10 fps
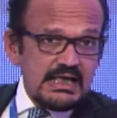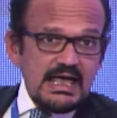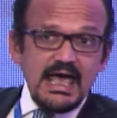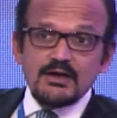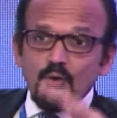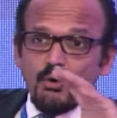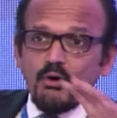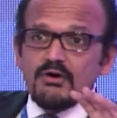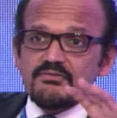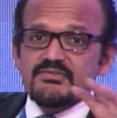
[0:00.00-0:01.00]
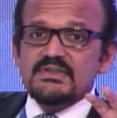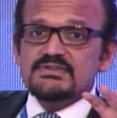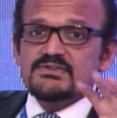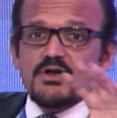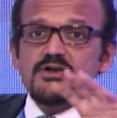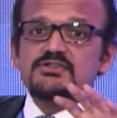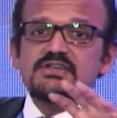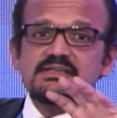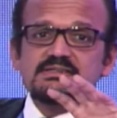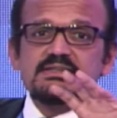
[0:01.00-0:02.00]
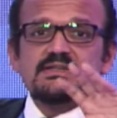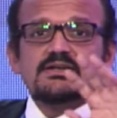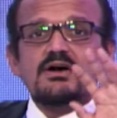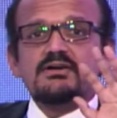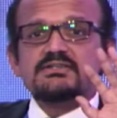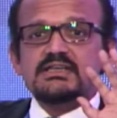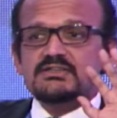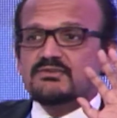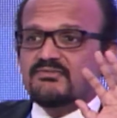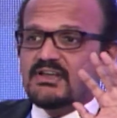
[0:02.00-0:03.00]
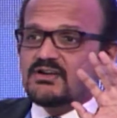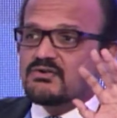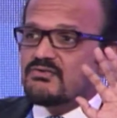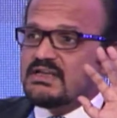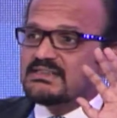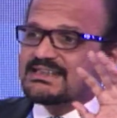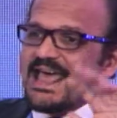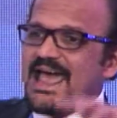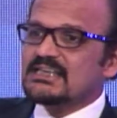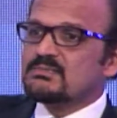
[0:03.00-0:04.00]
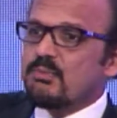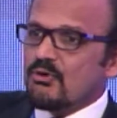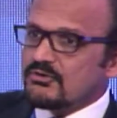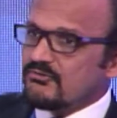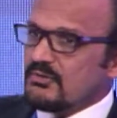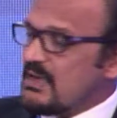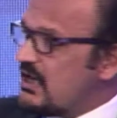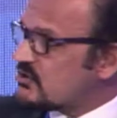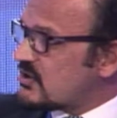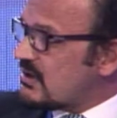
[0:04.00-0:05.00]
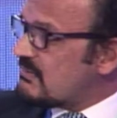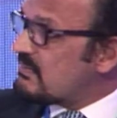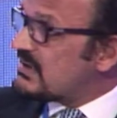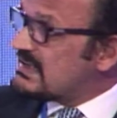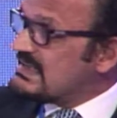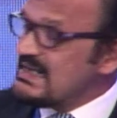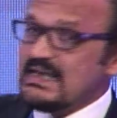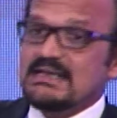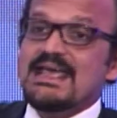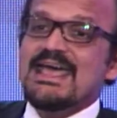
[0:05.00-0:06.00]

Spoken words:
and all of this not just in the context of increased export from Asia, but indeed